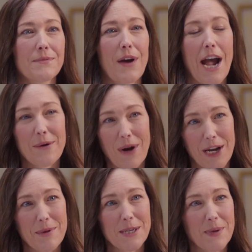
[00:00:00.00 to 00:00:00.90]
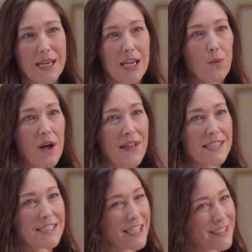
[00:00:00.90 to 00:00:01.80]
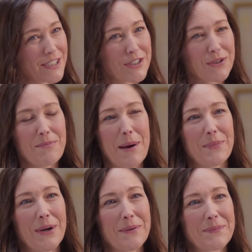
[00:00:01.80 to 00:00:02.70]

I'd recommend picking one that's easy to remember.